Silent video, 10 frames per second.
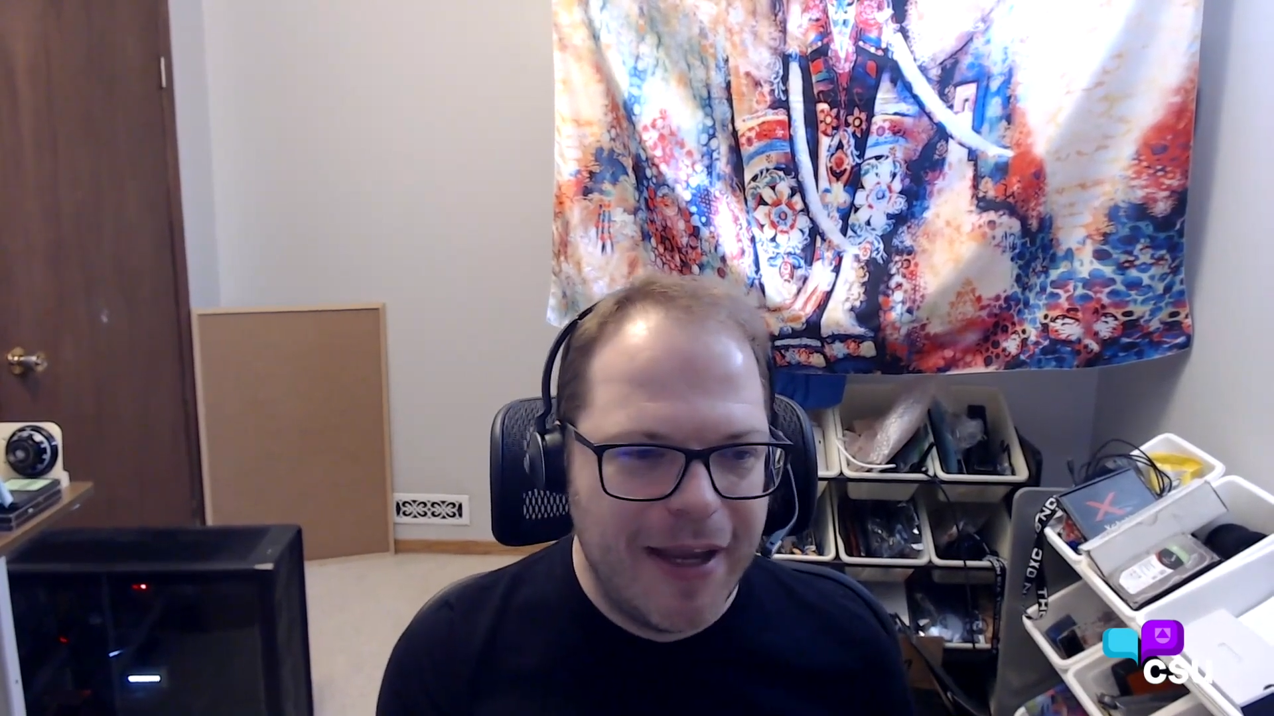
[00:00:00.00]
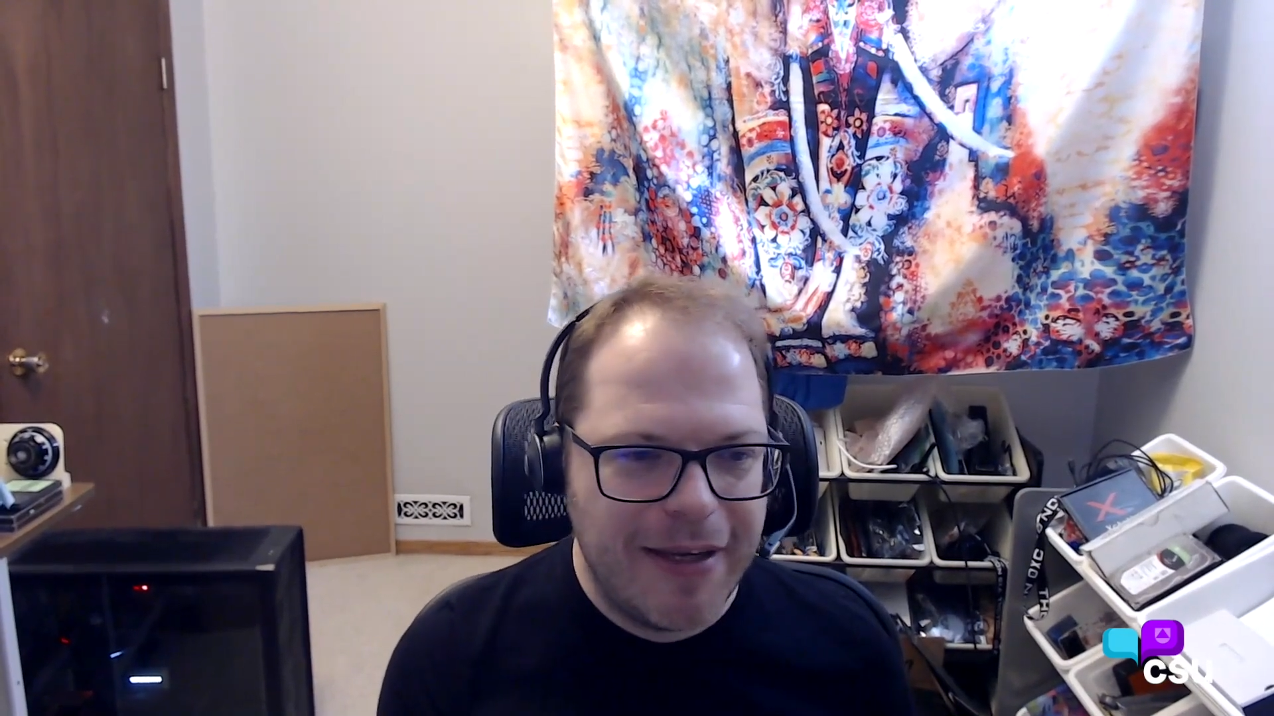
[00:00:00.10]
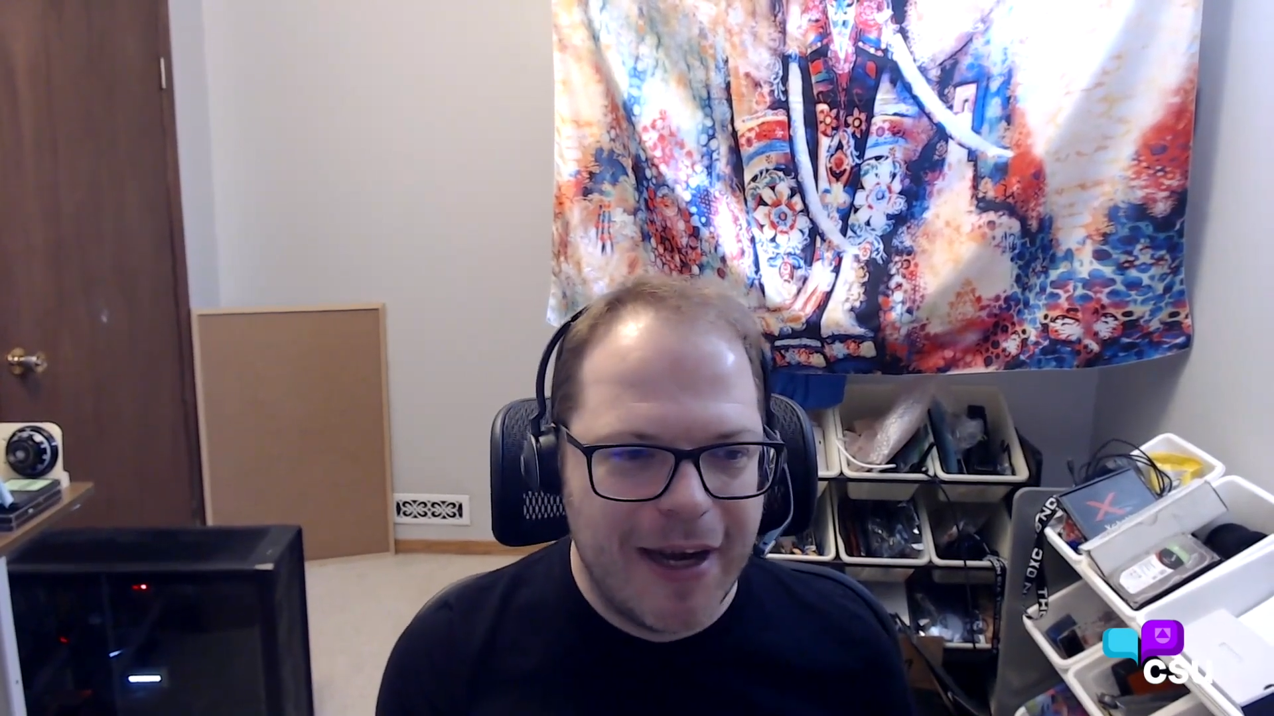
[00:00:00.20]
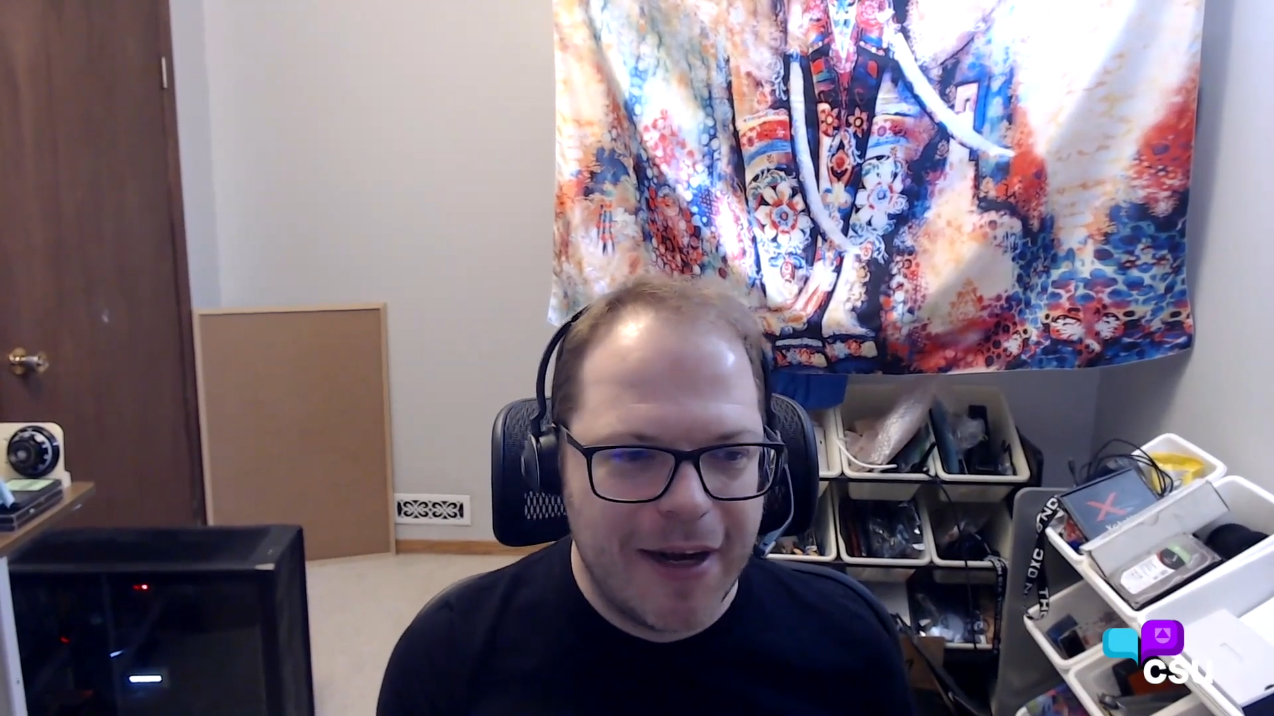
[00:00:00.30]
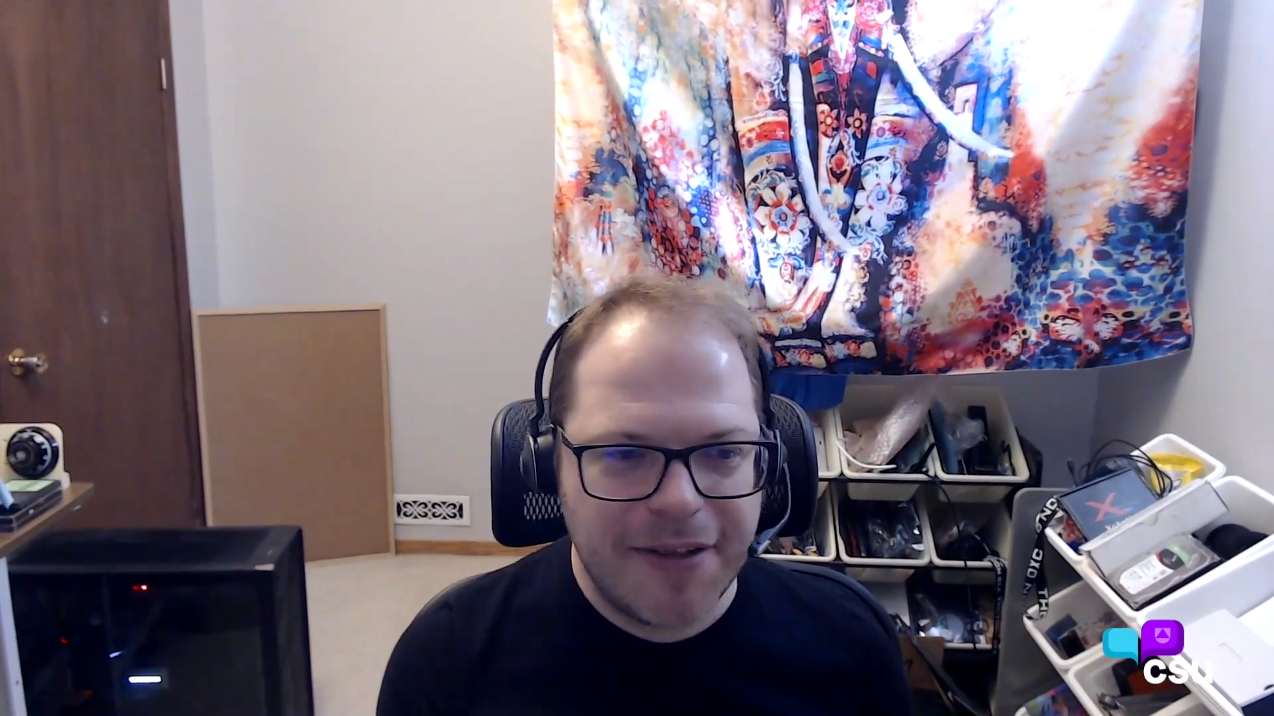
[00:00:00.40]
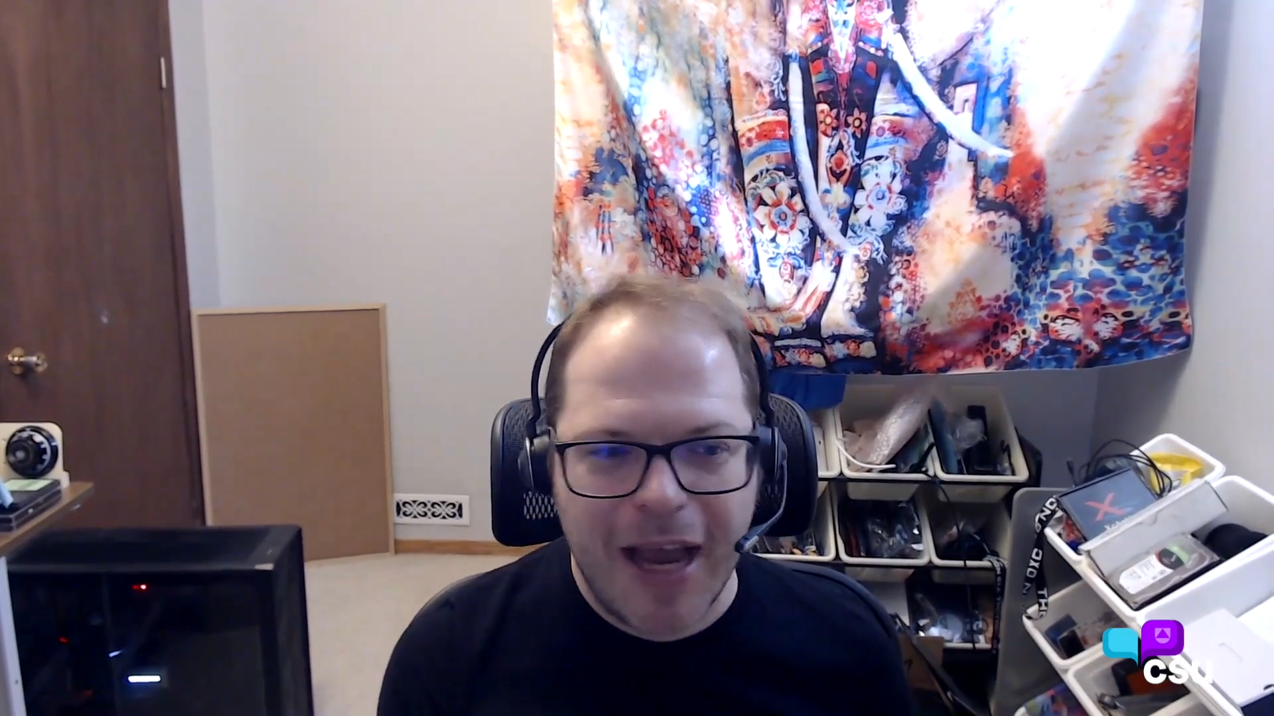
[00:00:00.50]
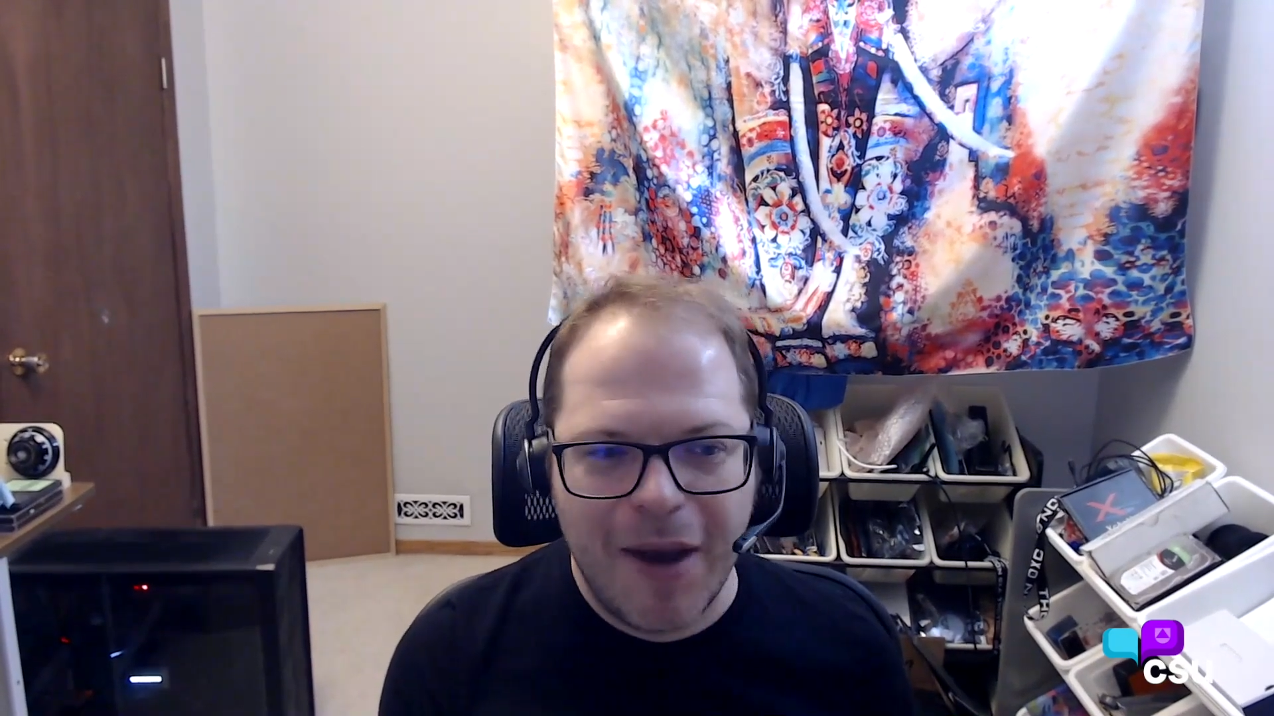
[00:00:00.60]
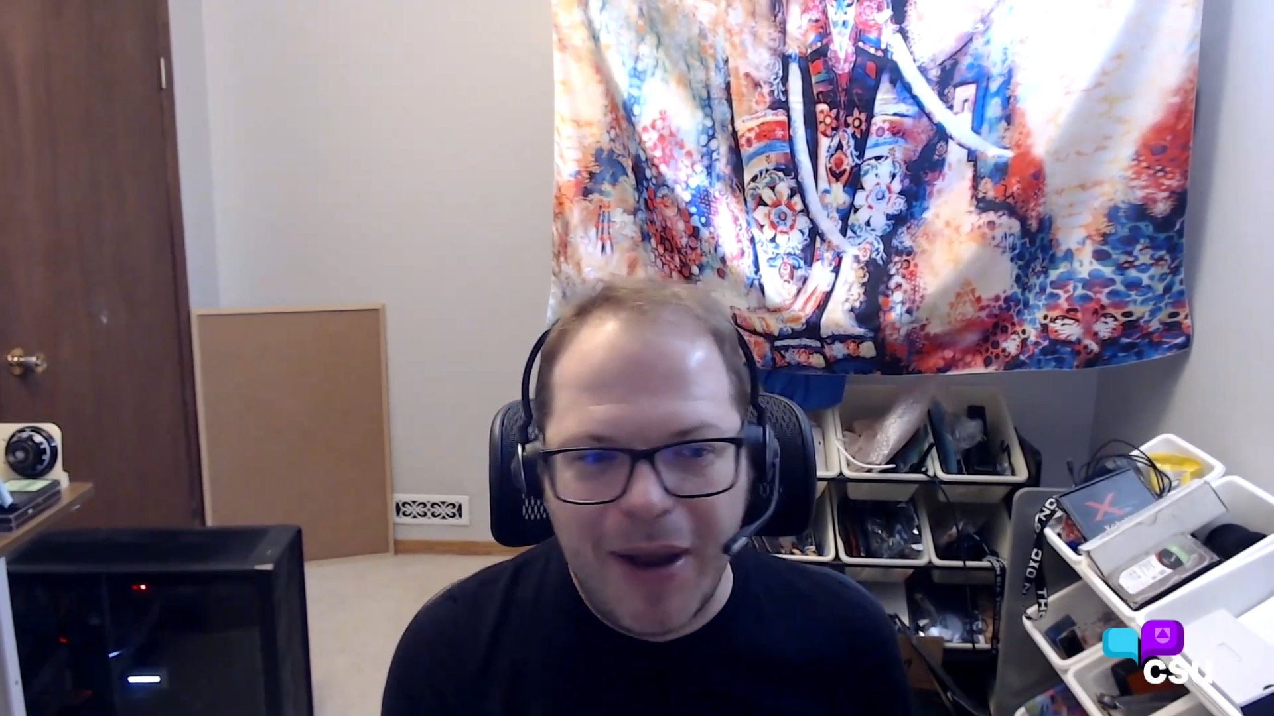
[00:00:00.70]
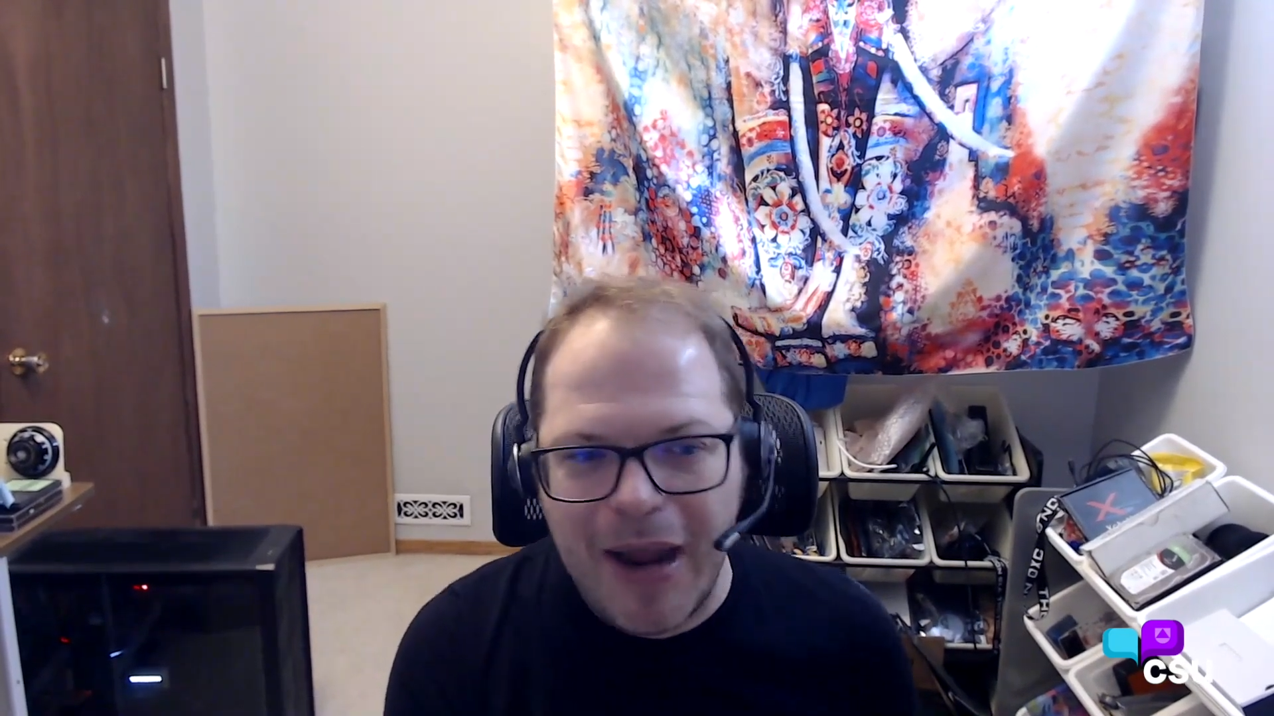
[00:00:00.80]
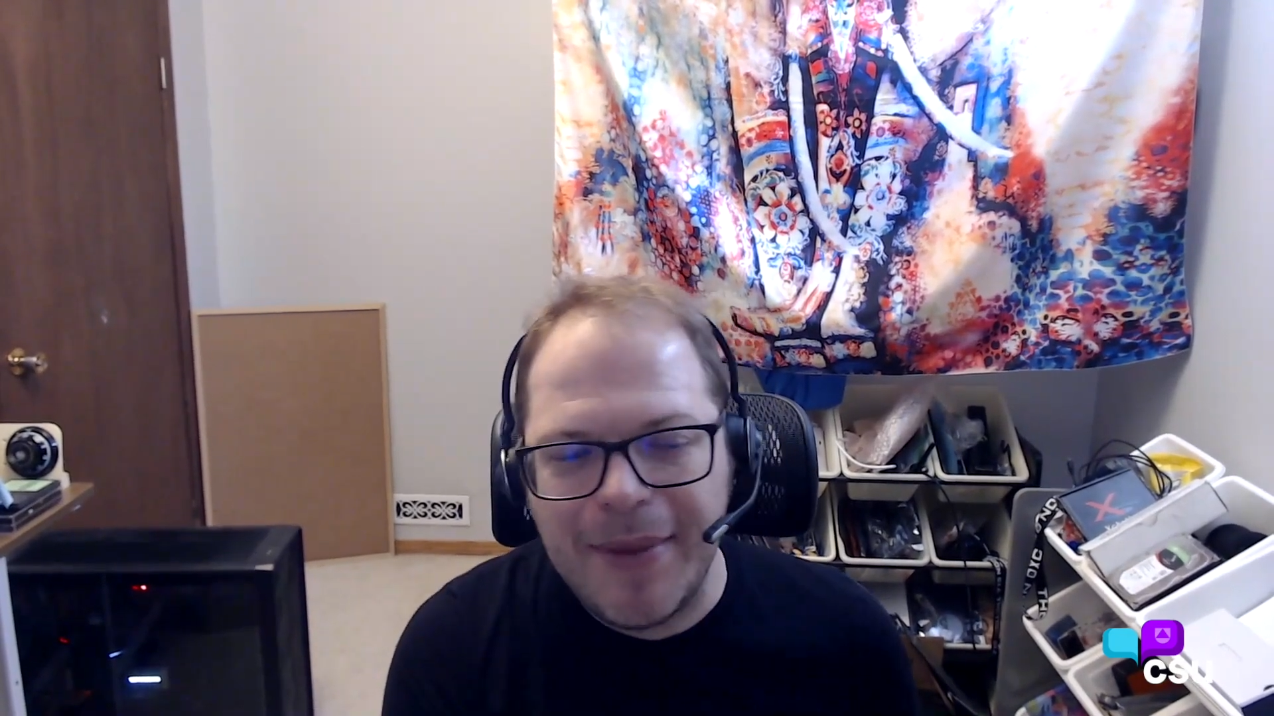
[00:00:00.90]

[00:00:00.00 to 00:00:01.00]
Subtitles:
attacks that way.